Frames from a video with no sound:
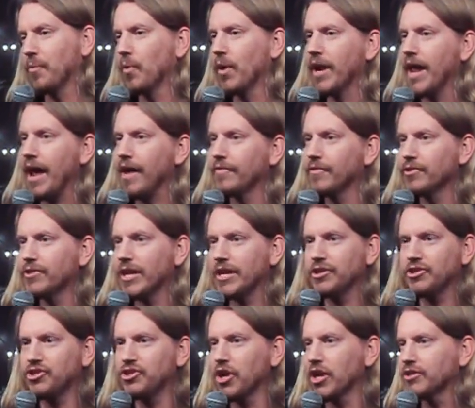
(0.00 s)
whatever they
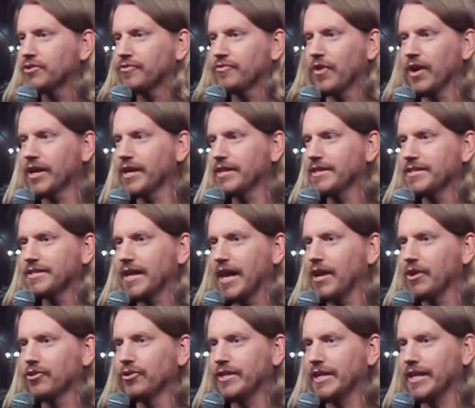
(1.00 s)
just fucking said
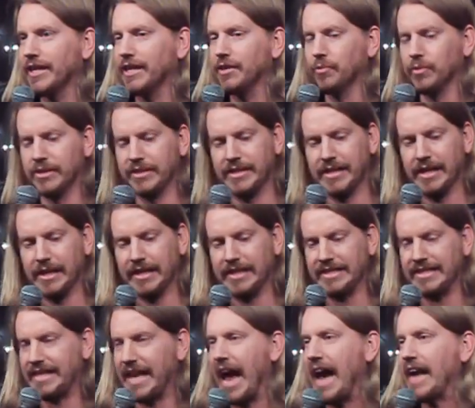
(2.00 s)
or did was the
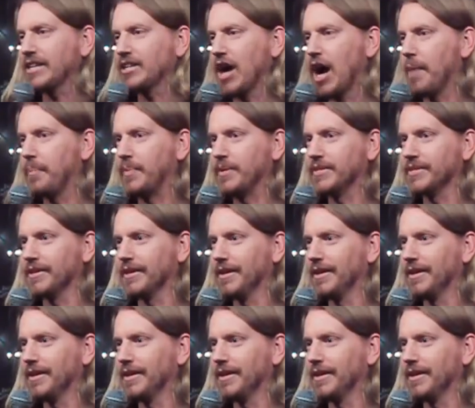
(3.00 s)
exact opposite